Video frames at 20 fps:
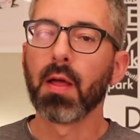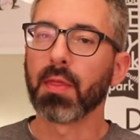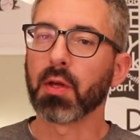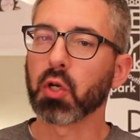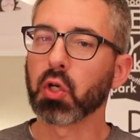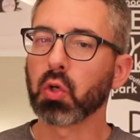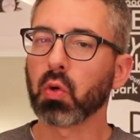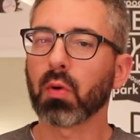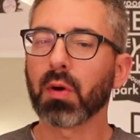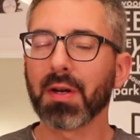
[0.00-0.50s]
The
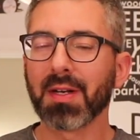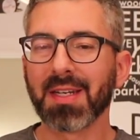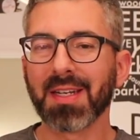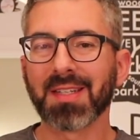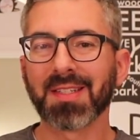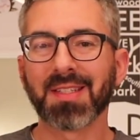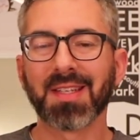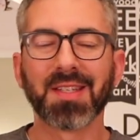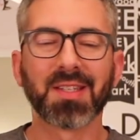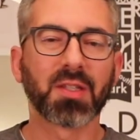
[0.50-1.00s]
shorter
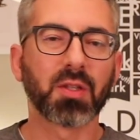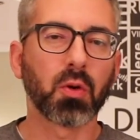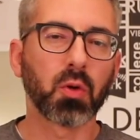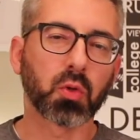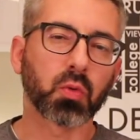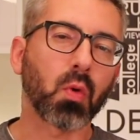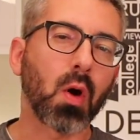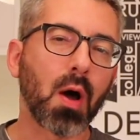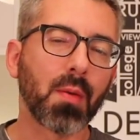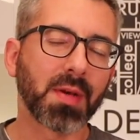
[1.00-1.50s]
distance those
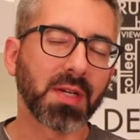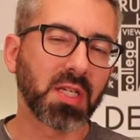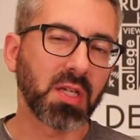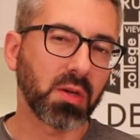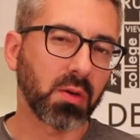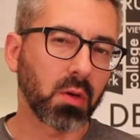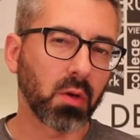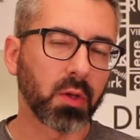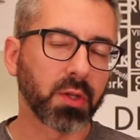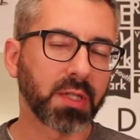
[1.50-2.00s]
raw
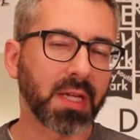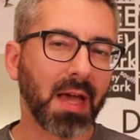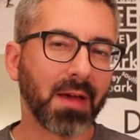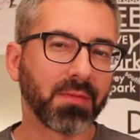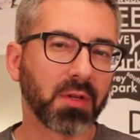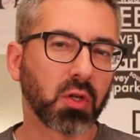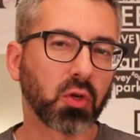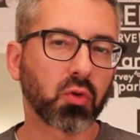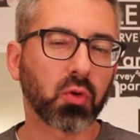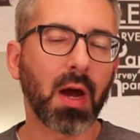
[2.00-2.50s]
materials have
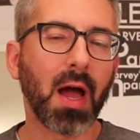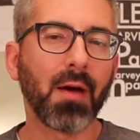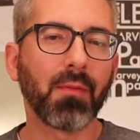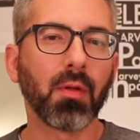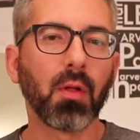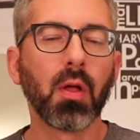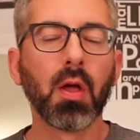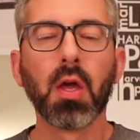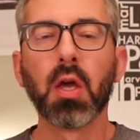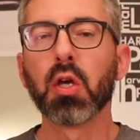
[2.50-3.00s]
to
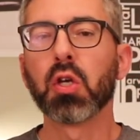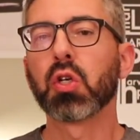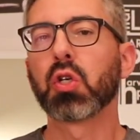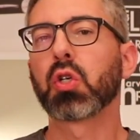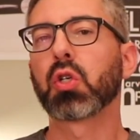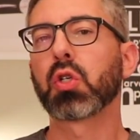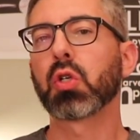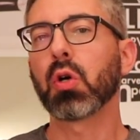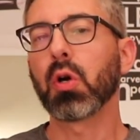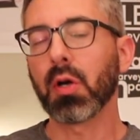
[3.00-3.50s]
travel
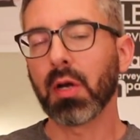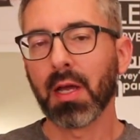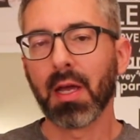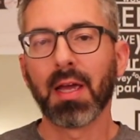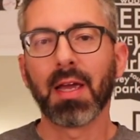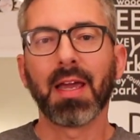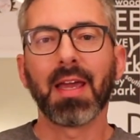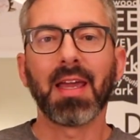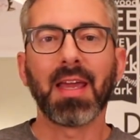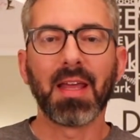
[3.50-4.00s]
should,
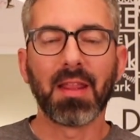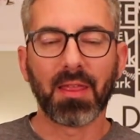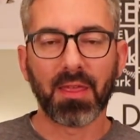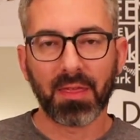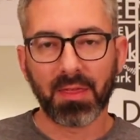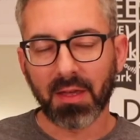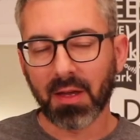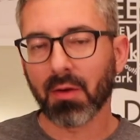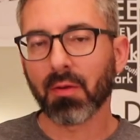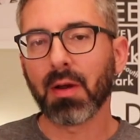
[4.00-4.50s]
in
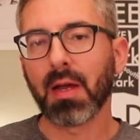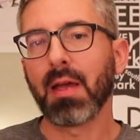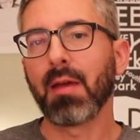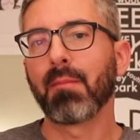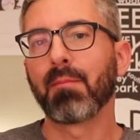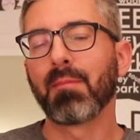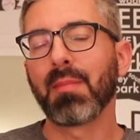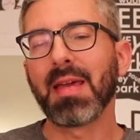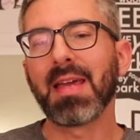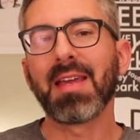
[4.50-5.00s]
theory,
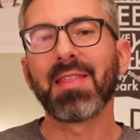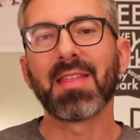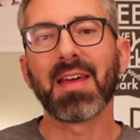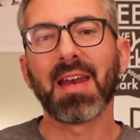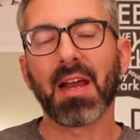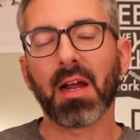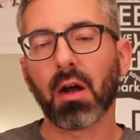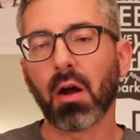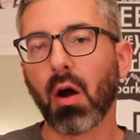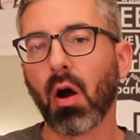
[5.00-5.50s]
mean that
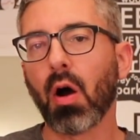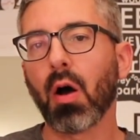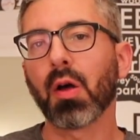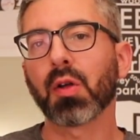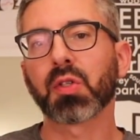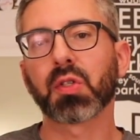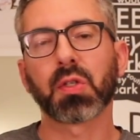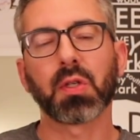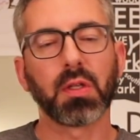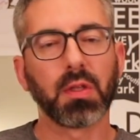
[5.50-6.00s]
it
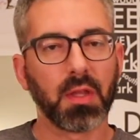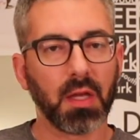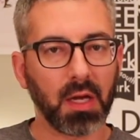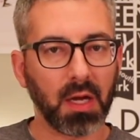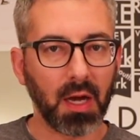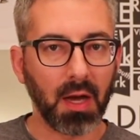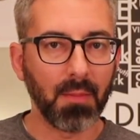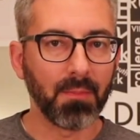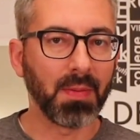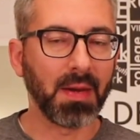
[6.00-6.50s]
costs the
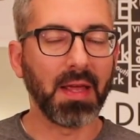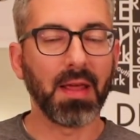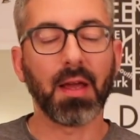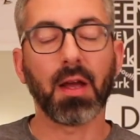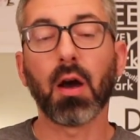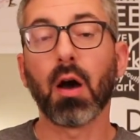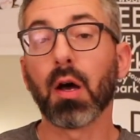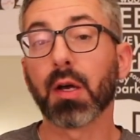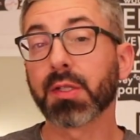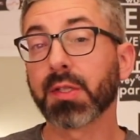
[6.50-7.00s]
company, it
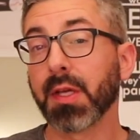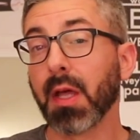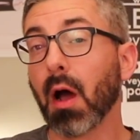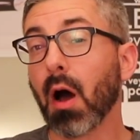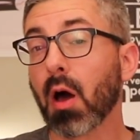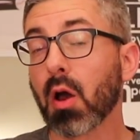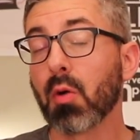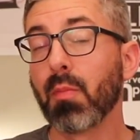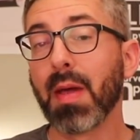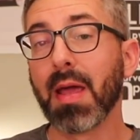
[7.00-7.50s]
costs the
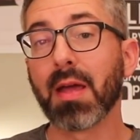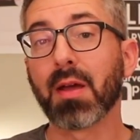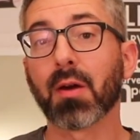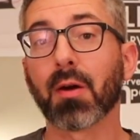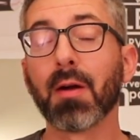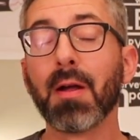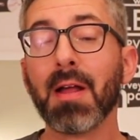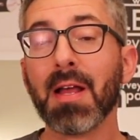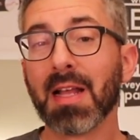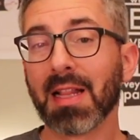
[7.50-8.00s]

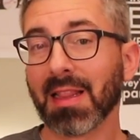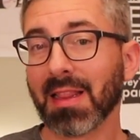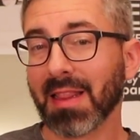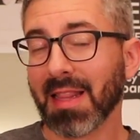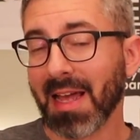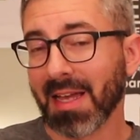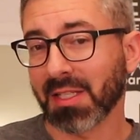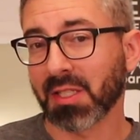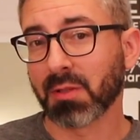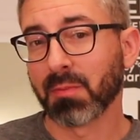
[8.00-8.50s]
automaker
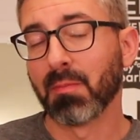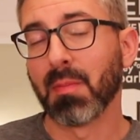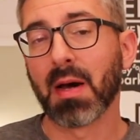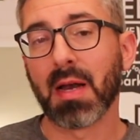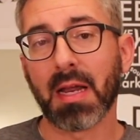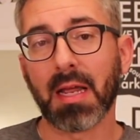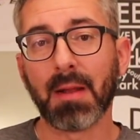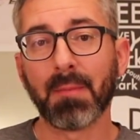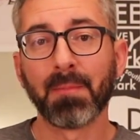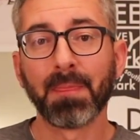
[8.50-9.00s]
less
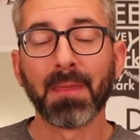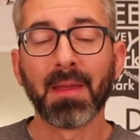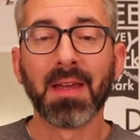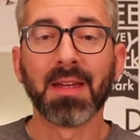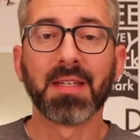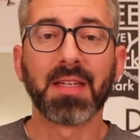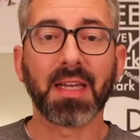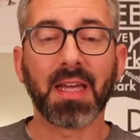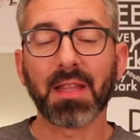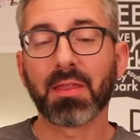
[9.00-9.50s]
money
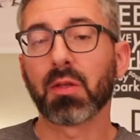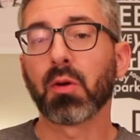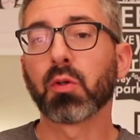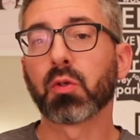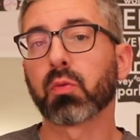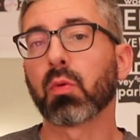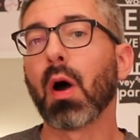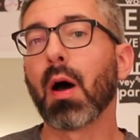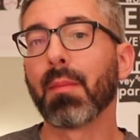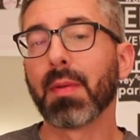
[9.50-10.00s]
to get those
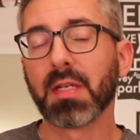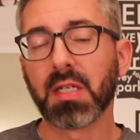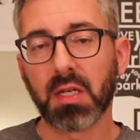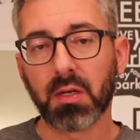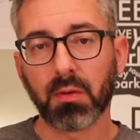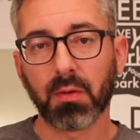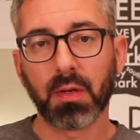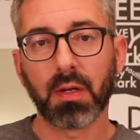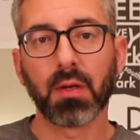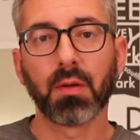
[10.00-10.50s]
raw
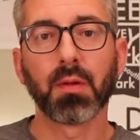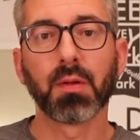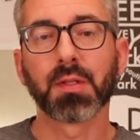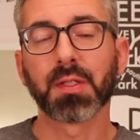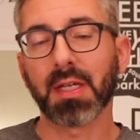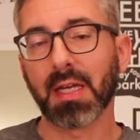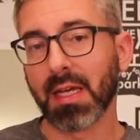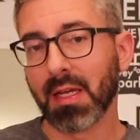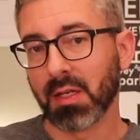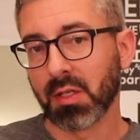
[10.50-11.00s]

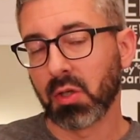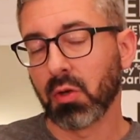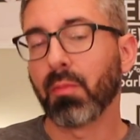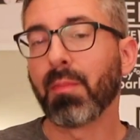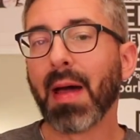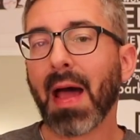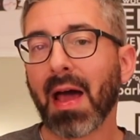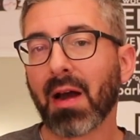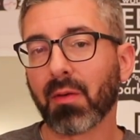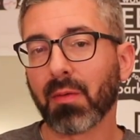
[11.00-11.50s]
materials into
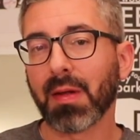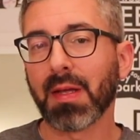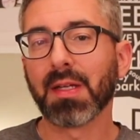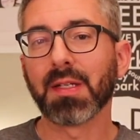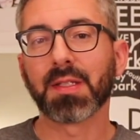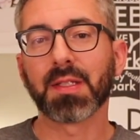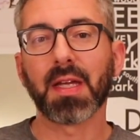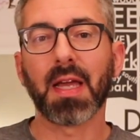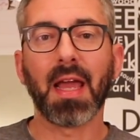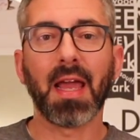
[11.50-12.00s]

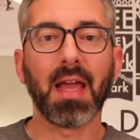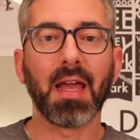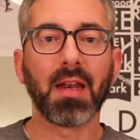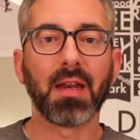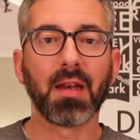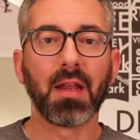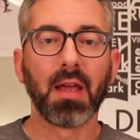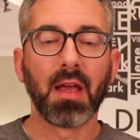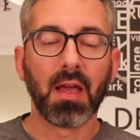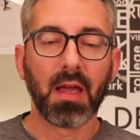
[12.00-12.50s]
batteries
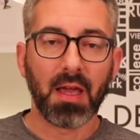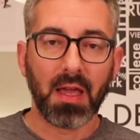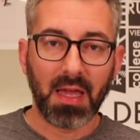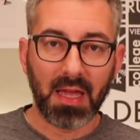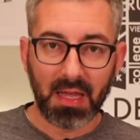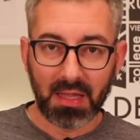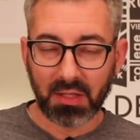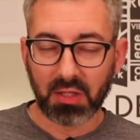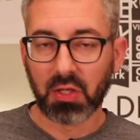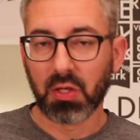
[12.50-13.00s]
and
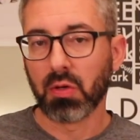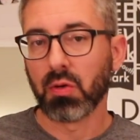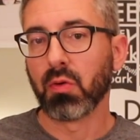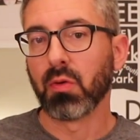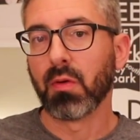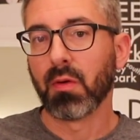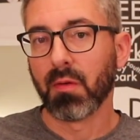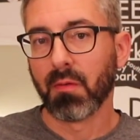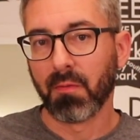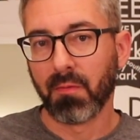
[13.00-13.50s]

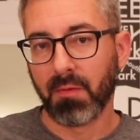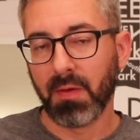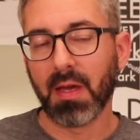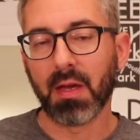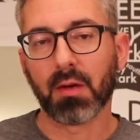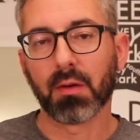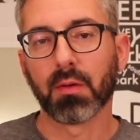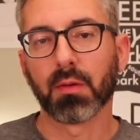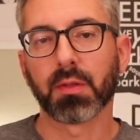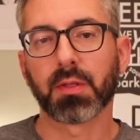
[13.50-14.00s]
into
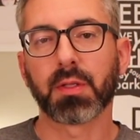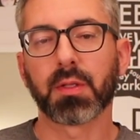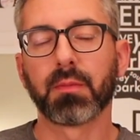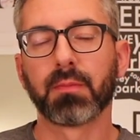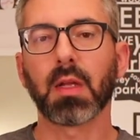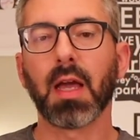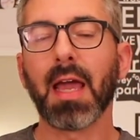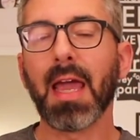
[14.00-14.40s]
vehicles.